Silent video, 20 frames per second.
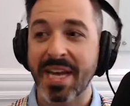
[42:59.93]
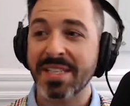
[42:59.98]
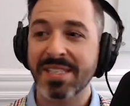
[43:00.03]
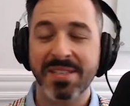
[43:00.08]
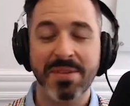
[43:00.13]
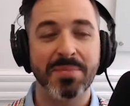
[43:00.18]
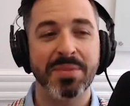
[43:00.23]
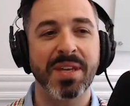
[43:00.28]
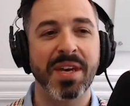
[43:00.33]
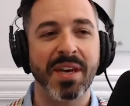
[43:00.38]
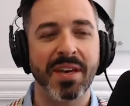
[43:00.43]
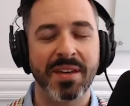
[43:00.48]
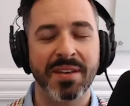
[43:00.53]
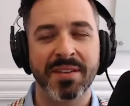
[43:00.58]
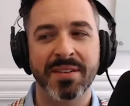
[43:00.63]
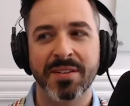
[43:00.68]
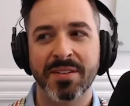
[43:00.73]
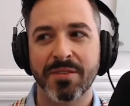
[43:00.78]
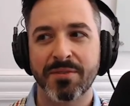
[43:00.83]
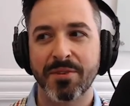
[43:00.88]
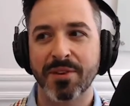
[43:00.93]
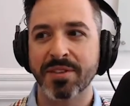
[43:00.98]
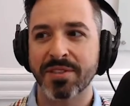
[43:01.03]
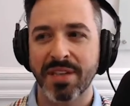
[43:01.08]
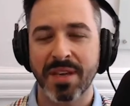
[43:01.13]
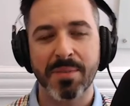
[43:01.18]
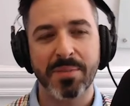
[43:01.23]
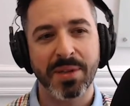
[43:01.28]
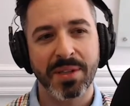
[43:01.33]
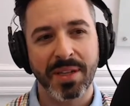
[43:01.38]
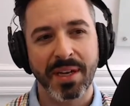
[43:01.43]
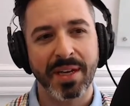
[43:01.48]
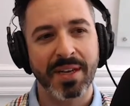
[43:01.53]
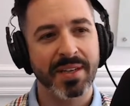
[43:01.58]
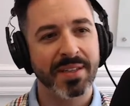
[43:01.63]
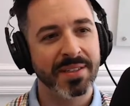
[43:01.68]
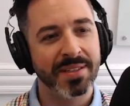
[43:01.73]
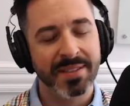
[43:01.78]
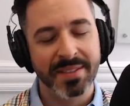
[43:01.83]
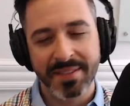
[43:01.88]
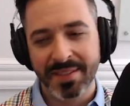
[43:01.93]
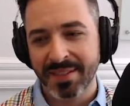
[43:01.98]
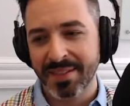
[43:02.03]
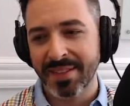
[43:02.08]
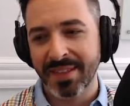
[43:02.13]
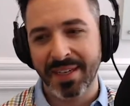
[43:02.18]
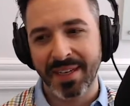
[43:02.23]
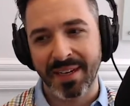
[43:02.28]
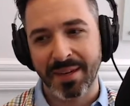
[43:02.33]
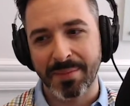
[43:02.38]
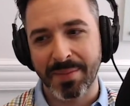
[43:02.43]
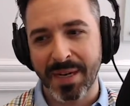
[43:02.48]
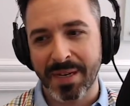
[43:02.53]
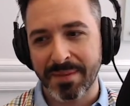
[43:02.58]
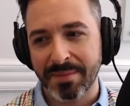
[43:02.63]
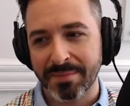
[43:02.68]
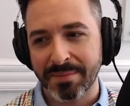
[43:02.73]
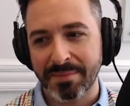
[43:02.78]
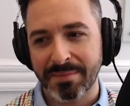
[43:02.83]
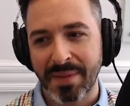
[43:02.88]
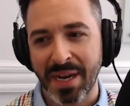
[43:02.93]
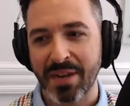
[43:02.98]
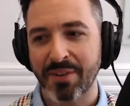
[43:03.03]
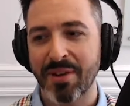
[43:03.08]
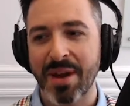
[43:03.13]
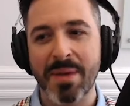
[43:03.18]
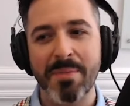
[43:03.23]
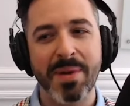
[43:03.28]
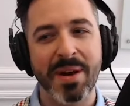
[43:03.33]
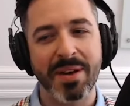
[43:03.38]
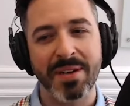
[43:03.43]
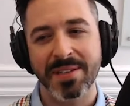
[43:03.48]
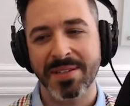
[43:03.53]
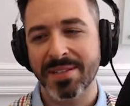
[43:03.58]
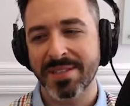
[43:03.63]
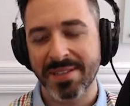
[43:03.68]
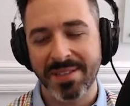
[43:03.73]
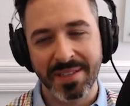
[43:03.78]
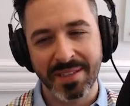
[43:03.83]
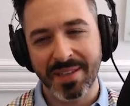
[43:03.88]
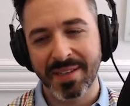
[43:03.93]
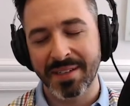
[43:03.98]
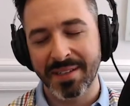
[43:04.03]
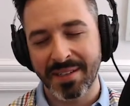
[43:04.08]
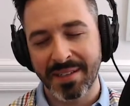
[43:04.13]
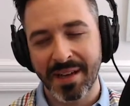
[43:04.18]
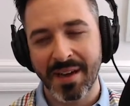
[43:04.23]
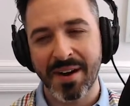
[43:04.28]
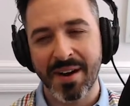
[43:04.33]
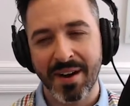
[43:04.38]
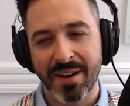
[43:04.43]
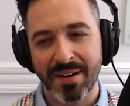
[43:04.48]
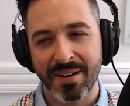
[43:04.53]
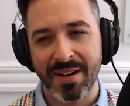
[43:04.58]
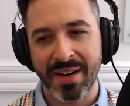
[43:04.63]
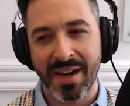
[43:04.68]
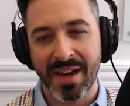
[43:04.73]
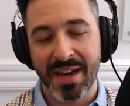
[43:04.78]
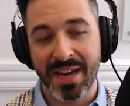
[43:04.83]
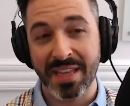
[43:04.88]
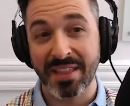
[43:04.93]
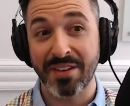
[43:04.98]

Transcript: That's something, for example, my grandparents are